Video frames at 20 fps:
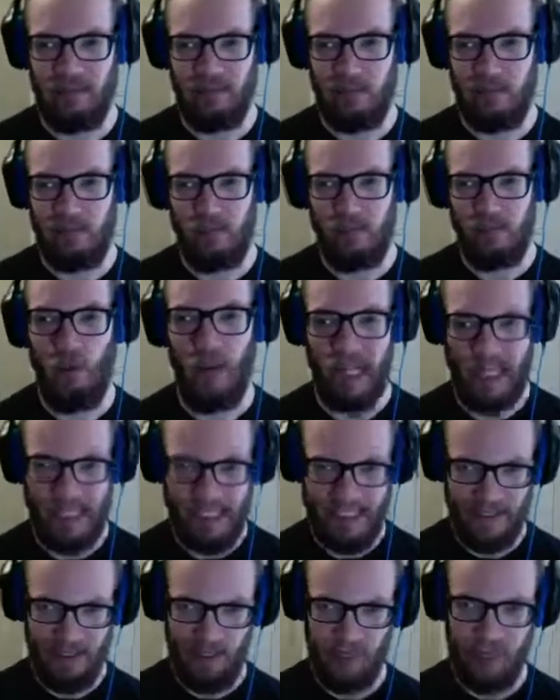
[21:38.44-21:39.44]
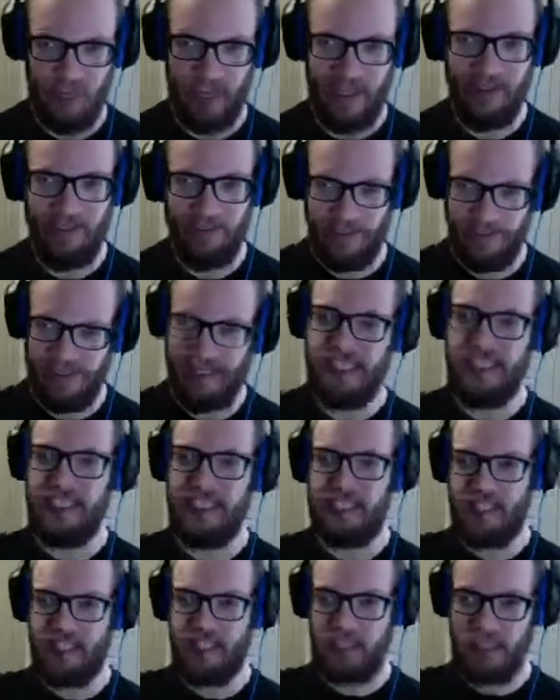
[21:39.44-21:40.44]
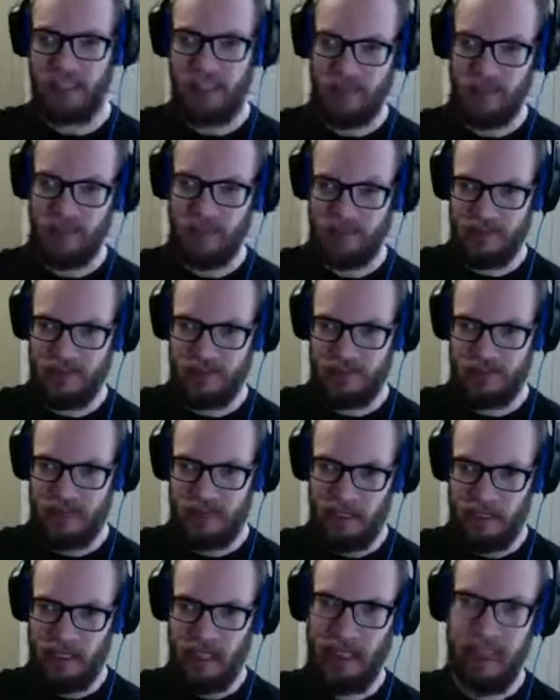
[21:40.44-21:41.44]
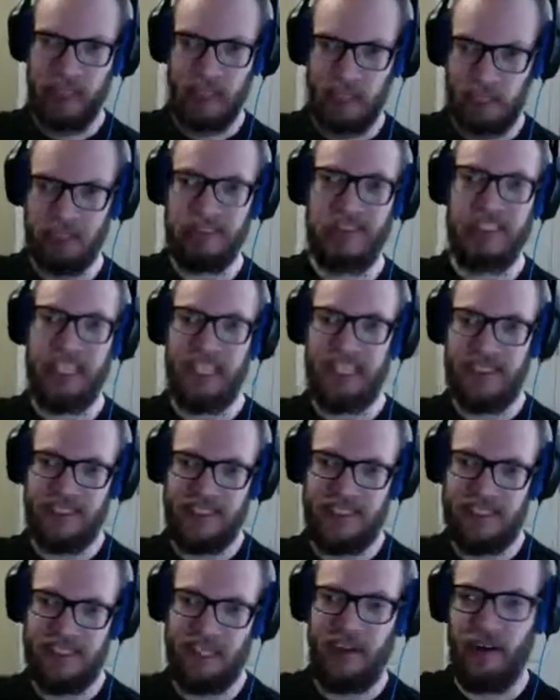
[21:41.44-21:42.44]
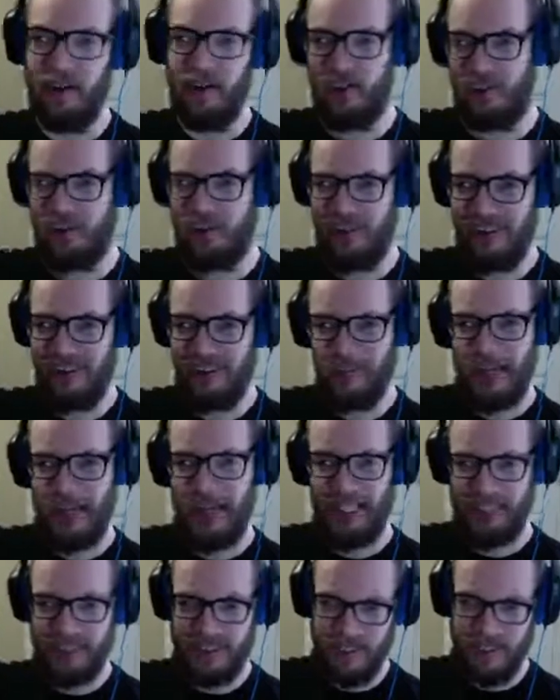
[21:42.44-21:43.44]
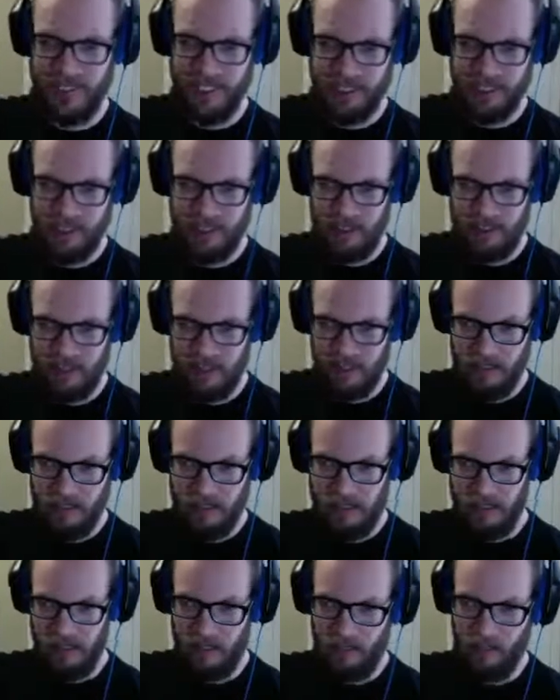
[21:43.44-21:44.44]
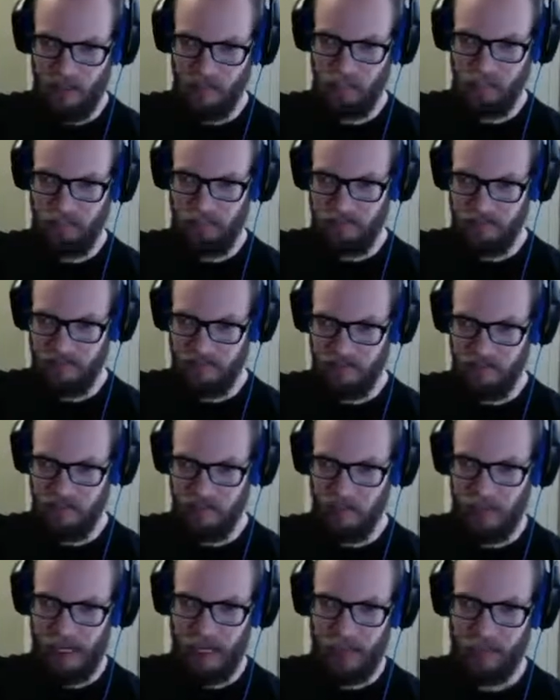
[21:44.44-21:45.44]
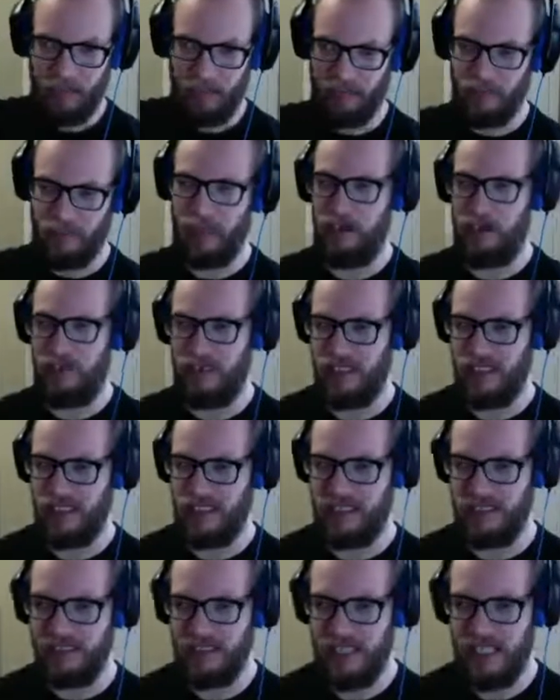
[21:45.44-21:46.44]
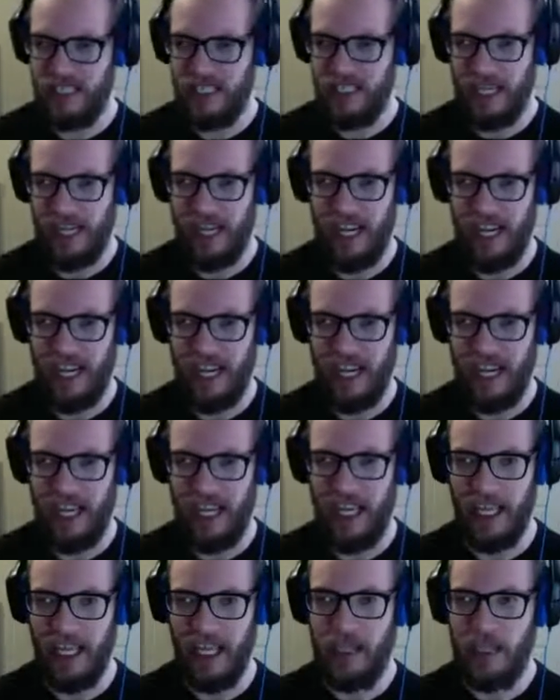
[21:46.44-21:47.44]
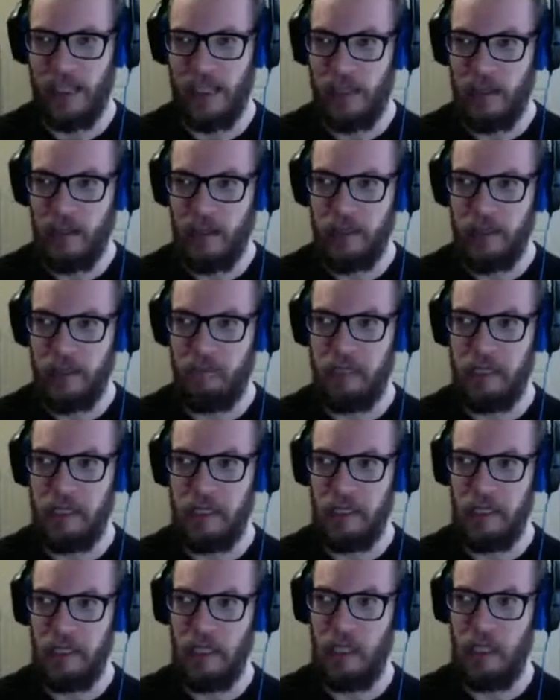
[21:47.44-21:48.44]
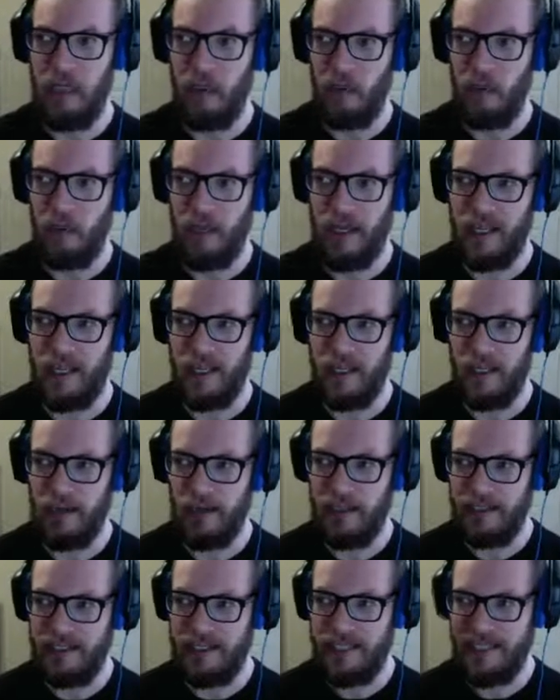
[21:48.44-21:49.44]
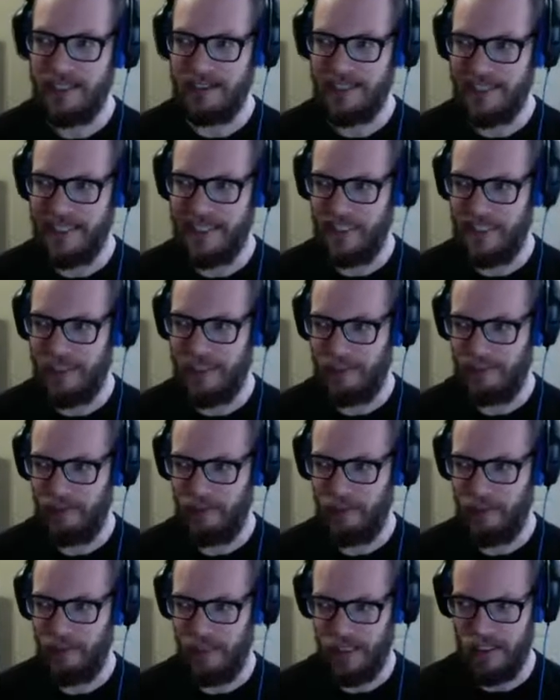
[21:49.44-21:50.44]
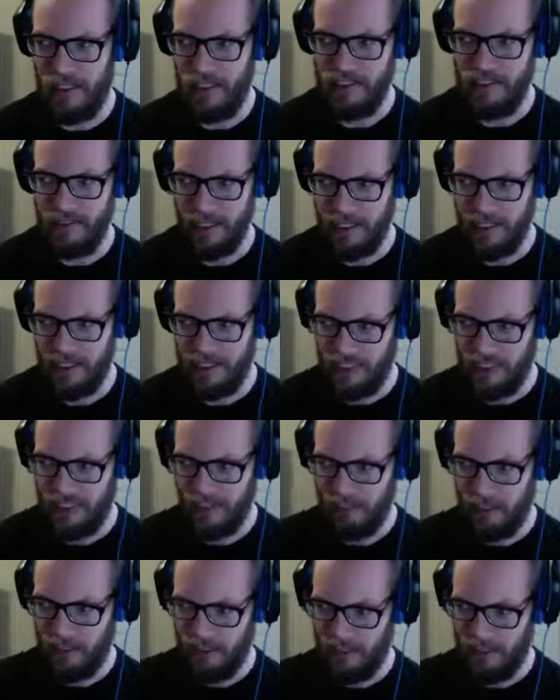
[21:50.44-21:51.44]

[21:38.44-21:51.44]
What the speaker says: wanting to be in relationships, and usually it's in a romantic frame of reference. And really what loneliness is from a scientific